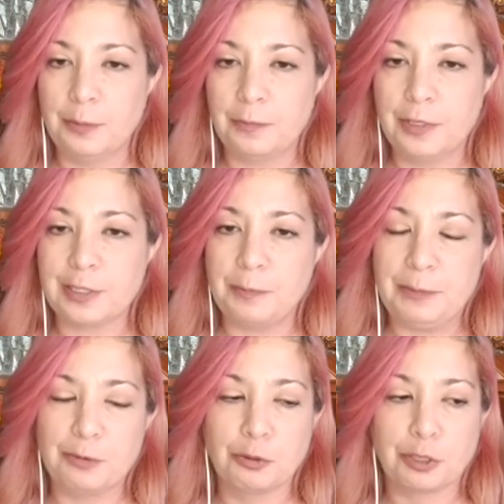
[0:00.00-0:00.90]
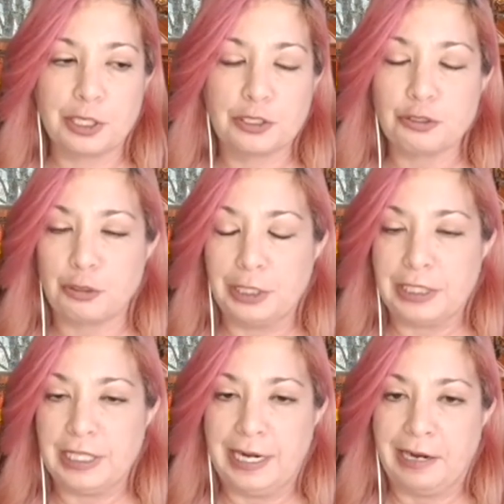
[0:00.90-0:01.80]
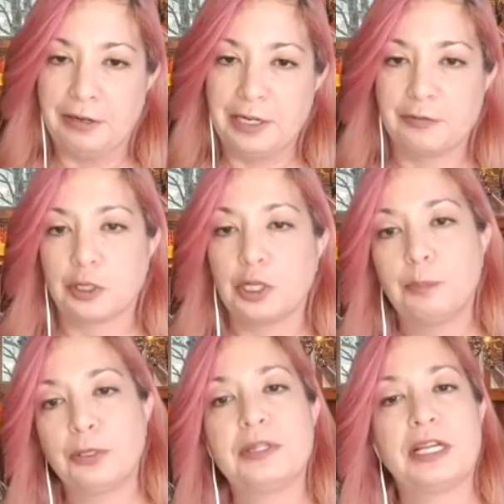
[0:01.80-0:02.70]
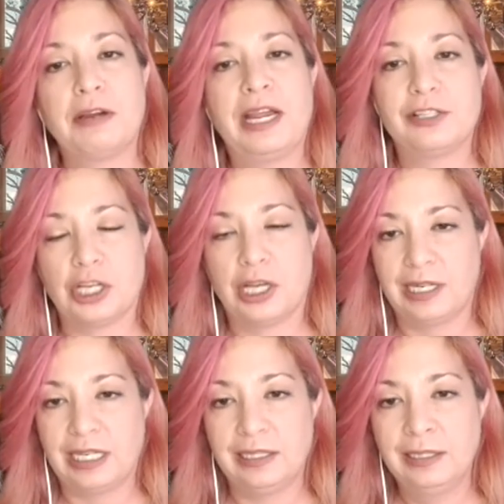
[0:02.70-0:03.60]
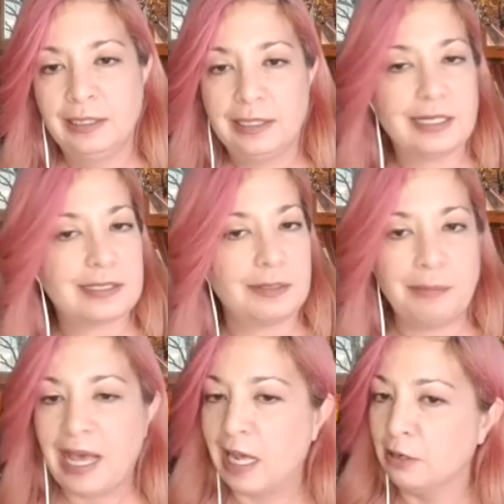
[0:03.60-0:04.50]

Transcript: Because the people who are controlling the narrative are going to put their edge on it. Doesn't matter.